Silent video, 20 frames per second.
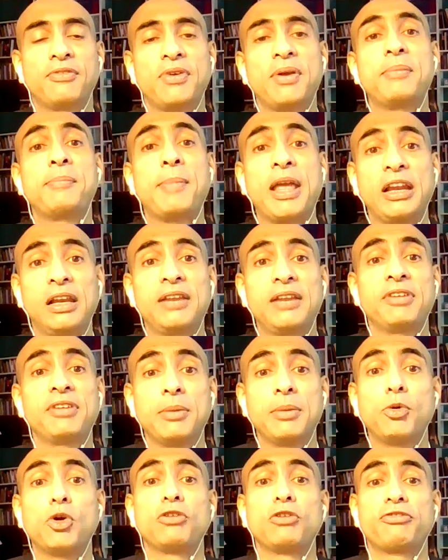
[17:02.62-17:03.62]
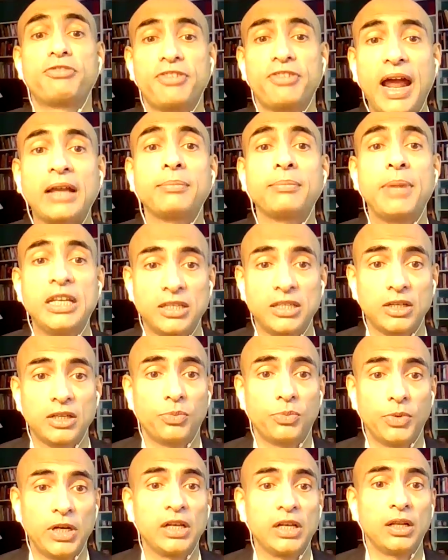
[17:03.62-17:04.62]
we may live in a more
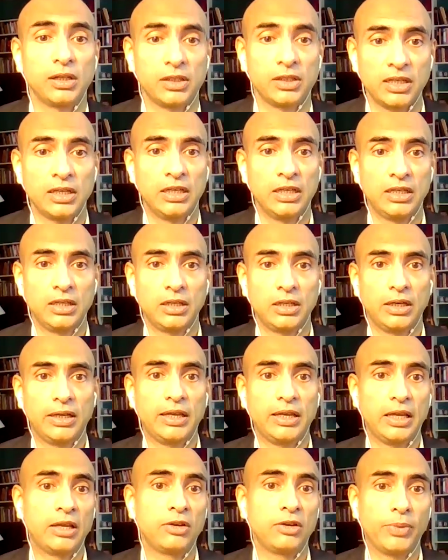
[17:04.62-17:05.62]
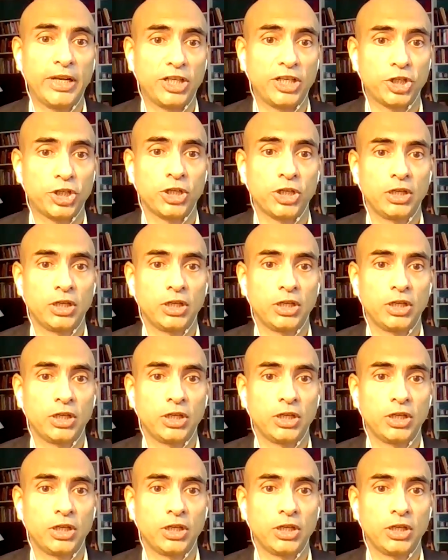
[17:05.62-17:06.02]
fragmented world yes. Eh, in which